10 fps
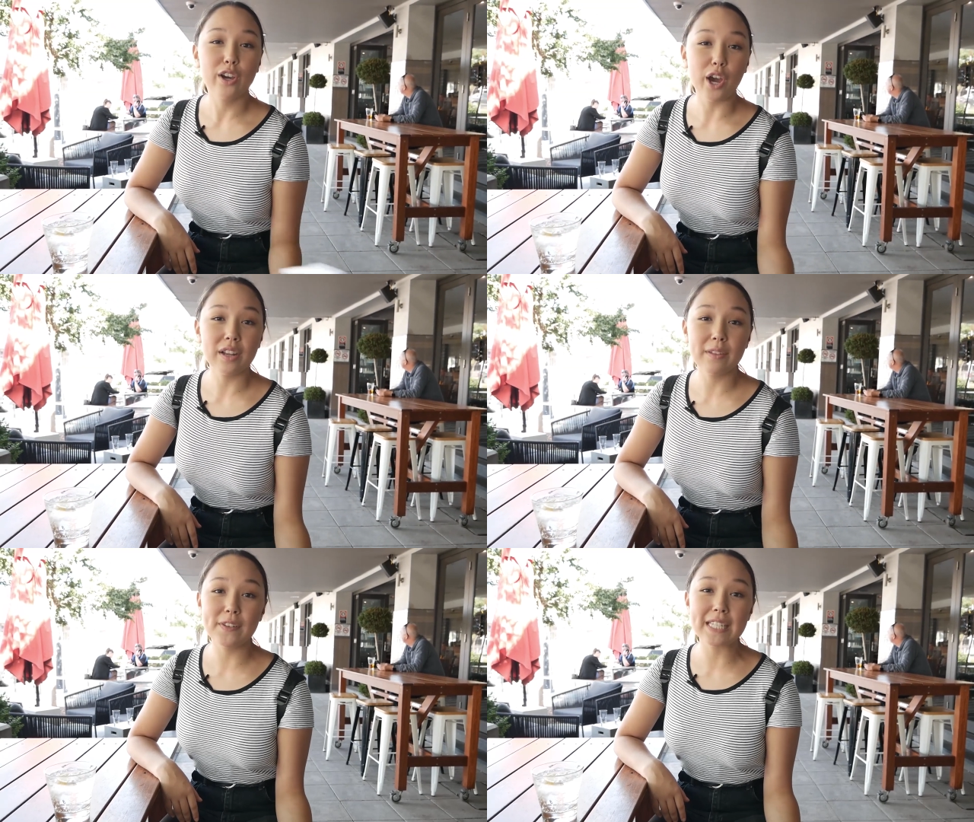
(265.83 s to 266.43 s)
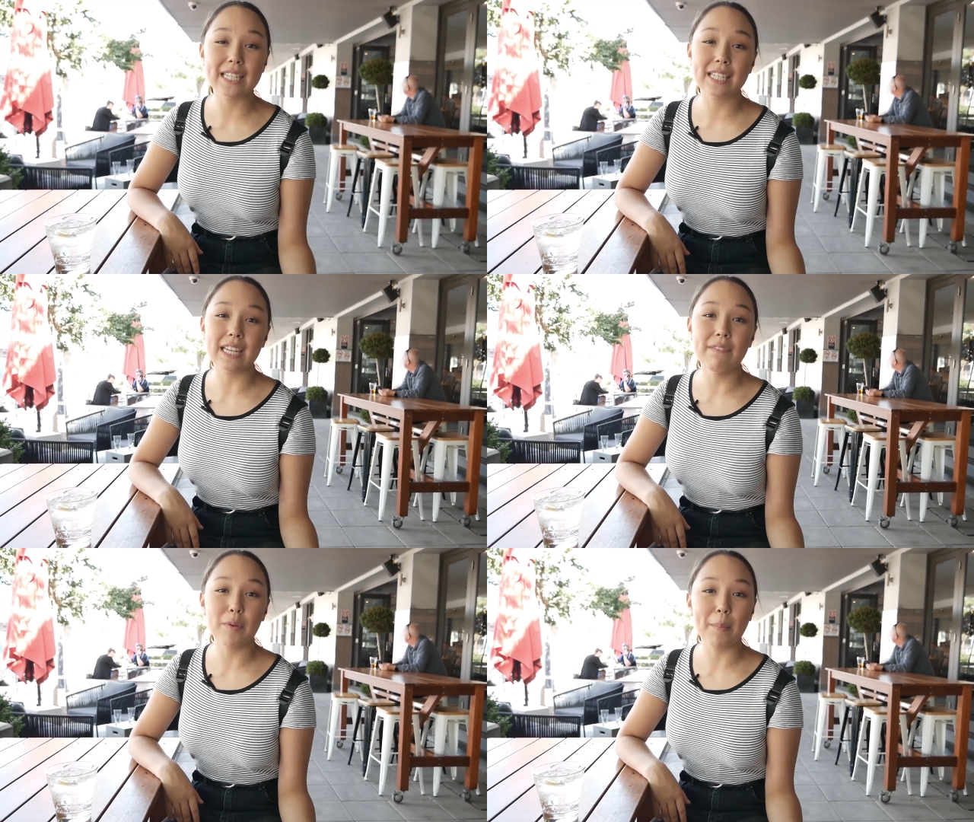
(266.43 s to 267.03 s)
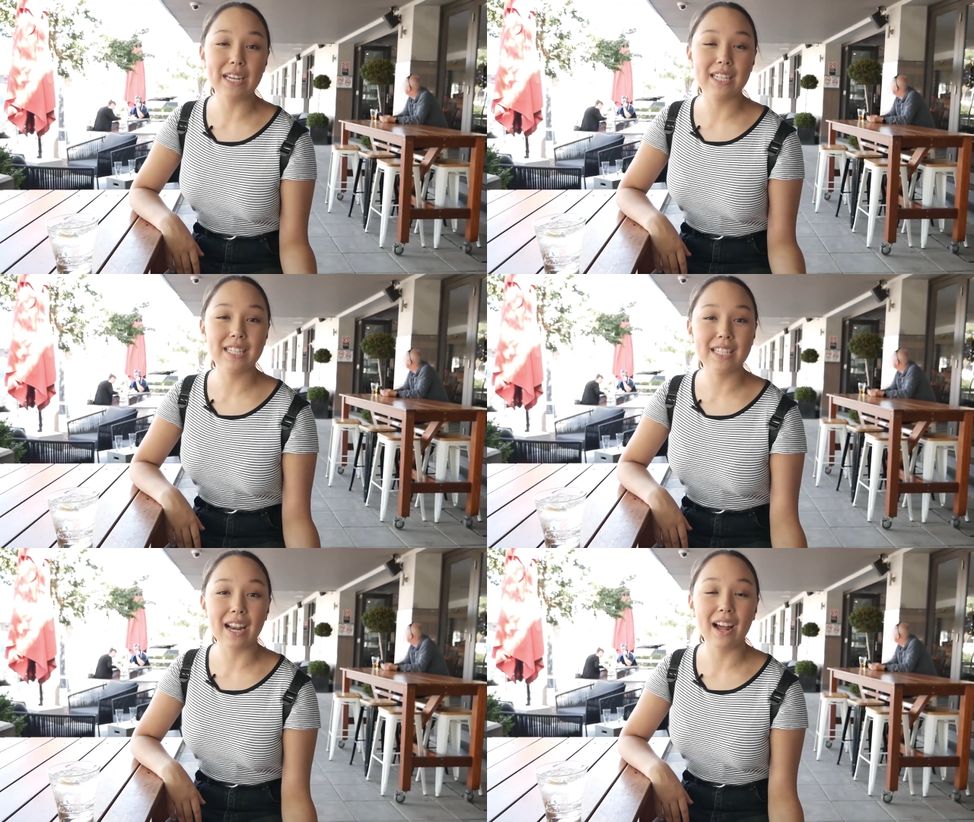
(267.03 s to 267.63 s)
Go to the Visitors
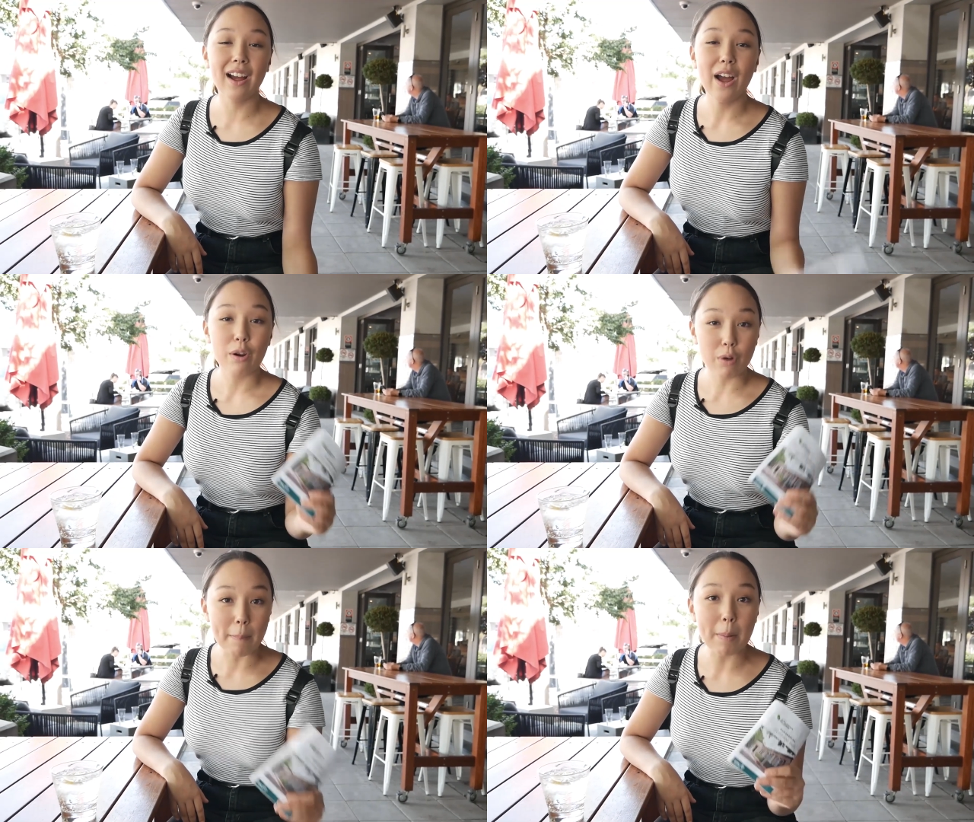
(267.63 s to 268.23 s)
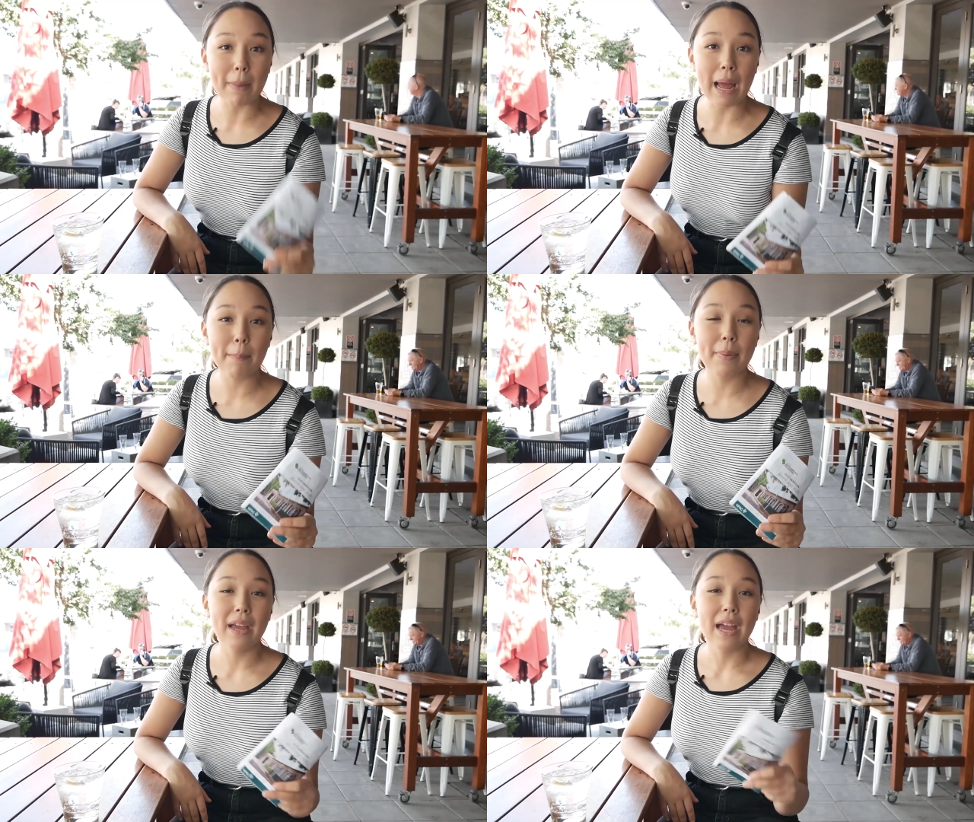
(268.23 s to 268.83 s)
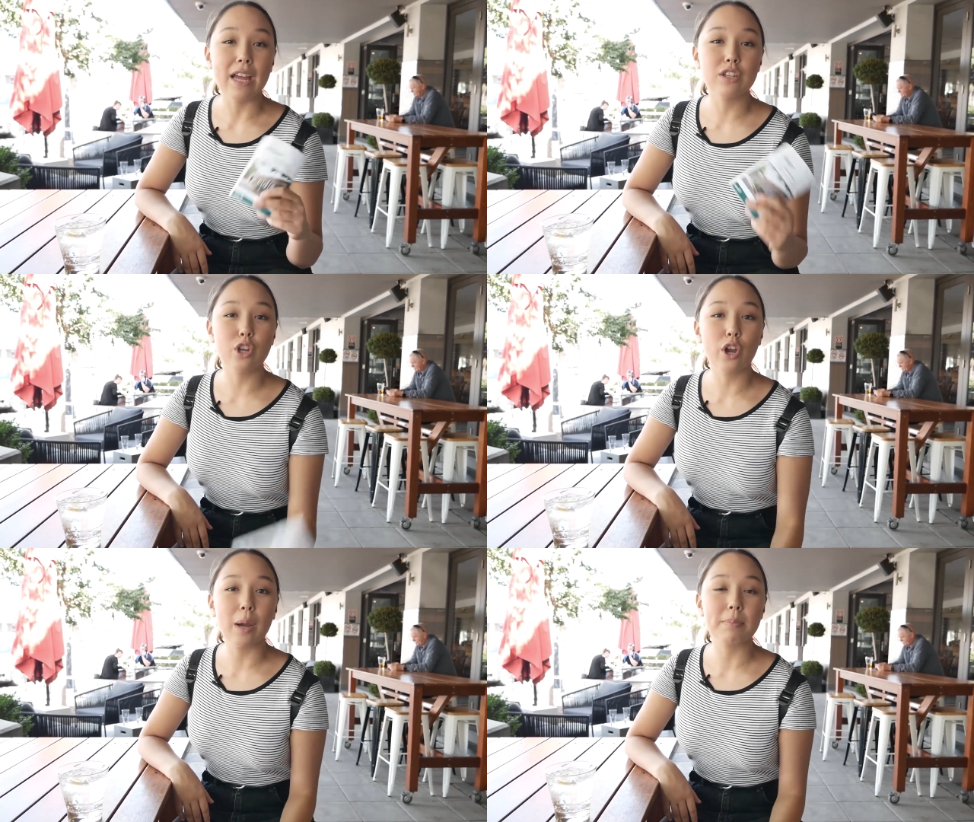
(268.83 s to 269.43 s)
Information Centre, grab a map and
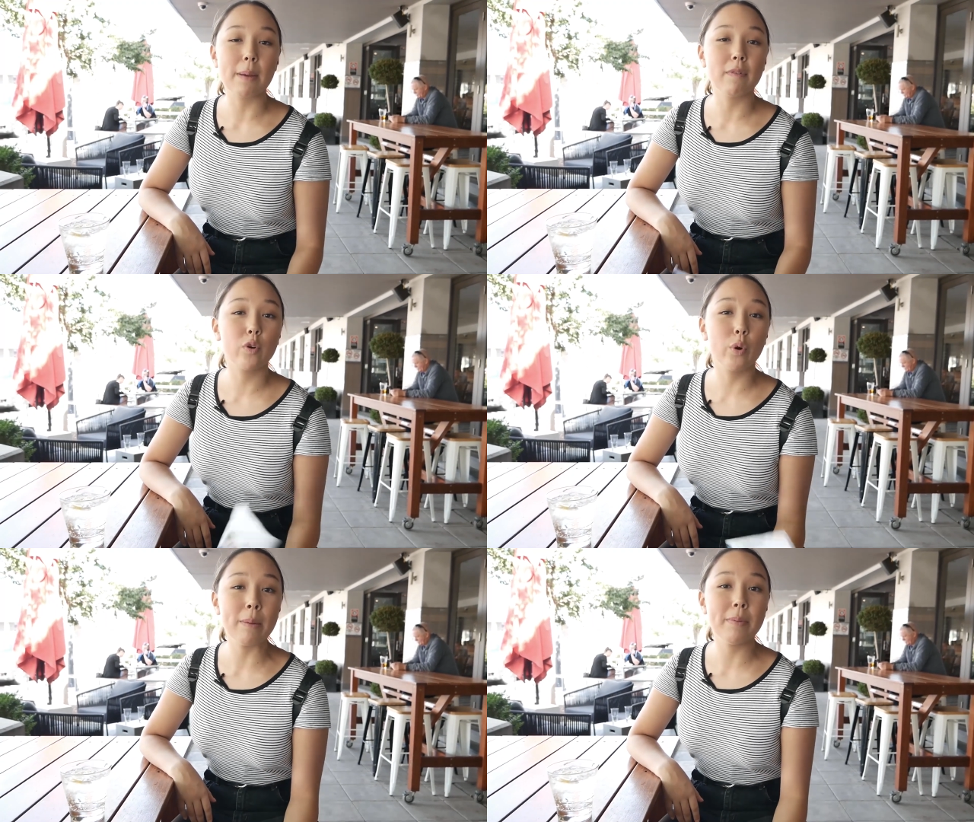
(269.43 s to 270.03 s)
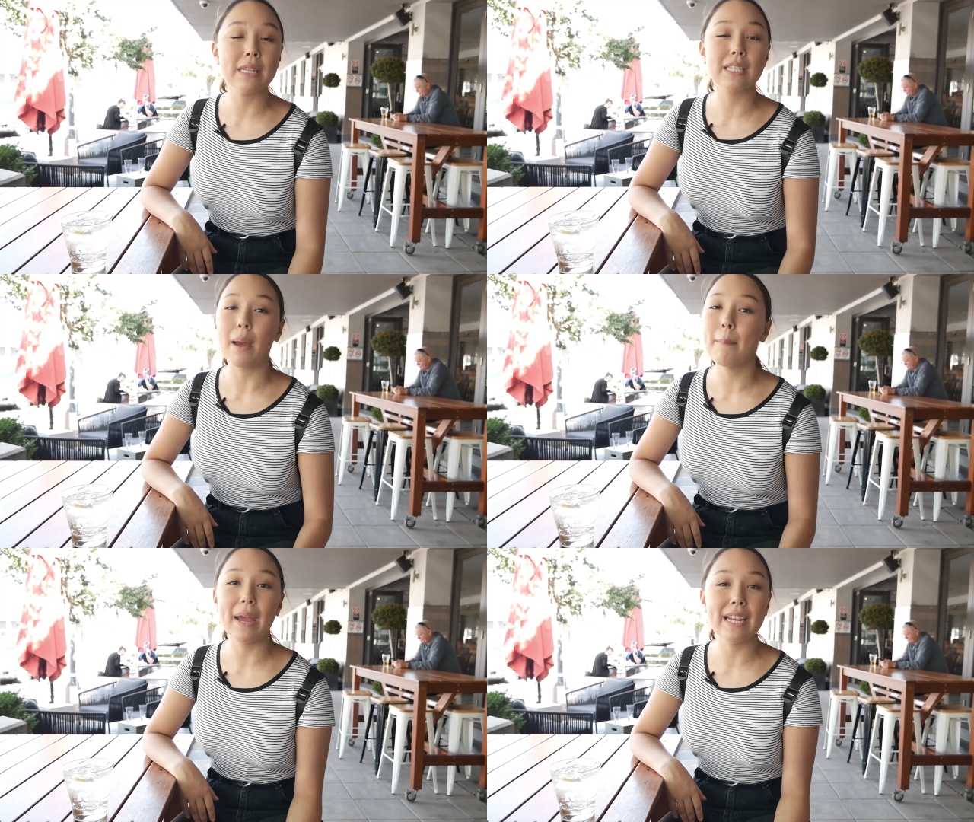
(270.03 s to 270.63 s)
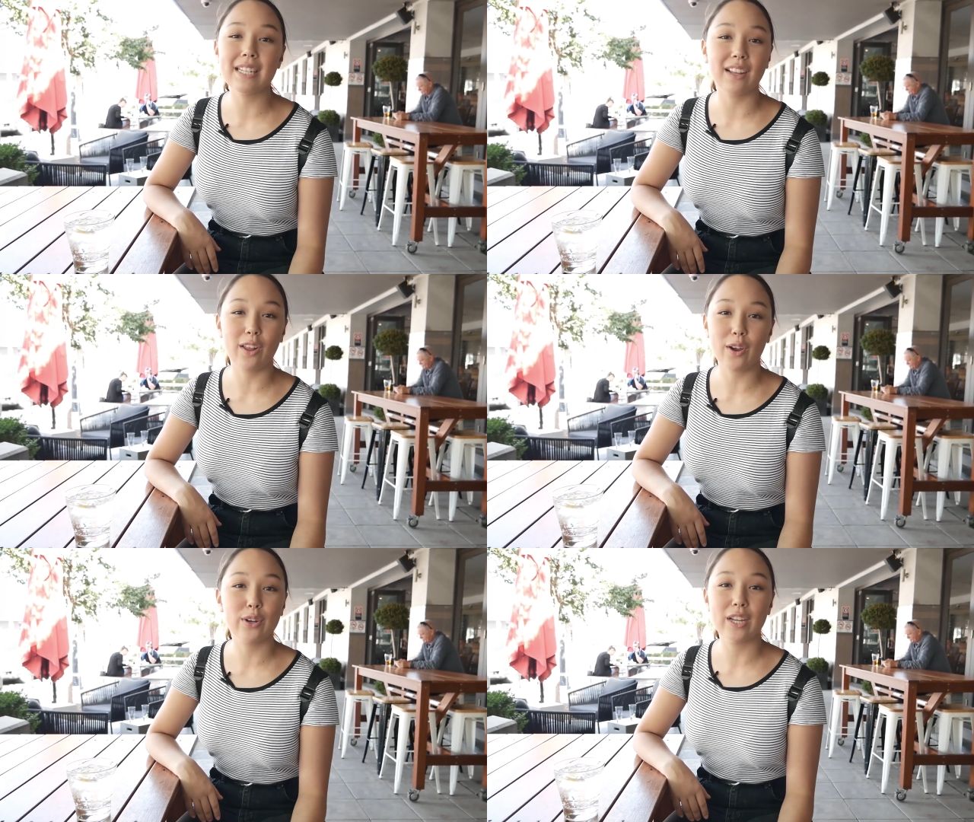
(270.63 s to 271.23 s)
soak up some of Queanbeyan's amazing
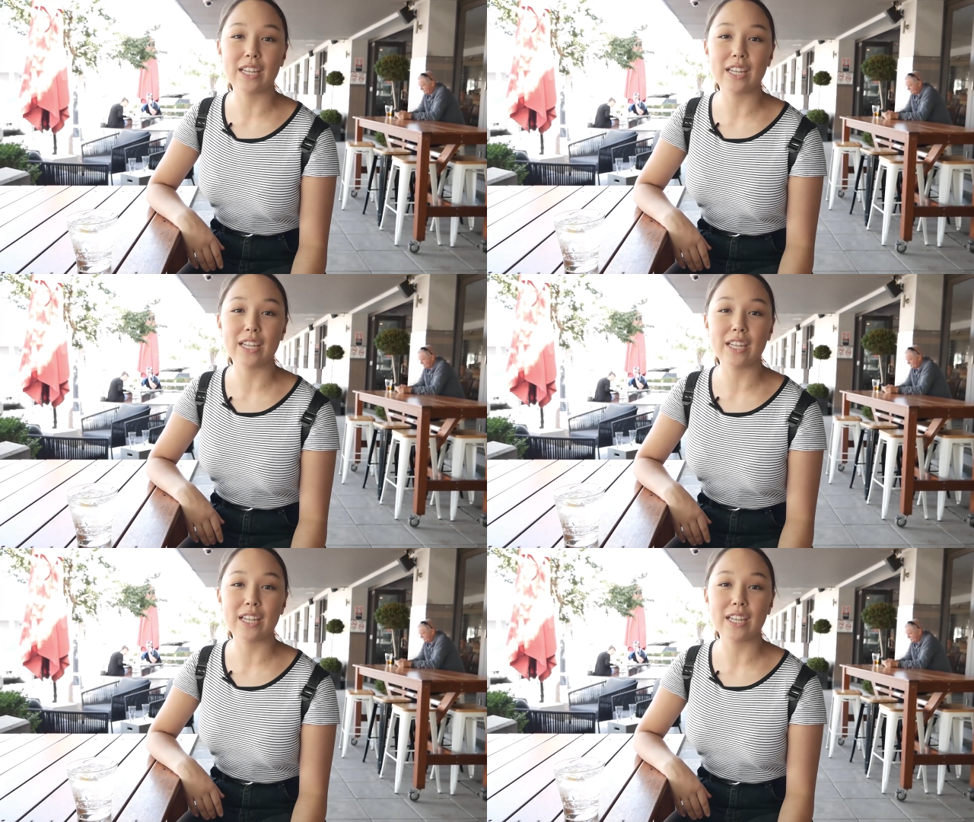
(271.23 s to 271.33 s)
local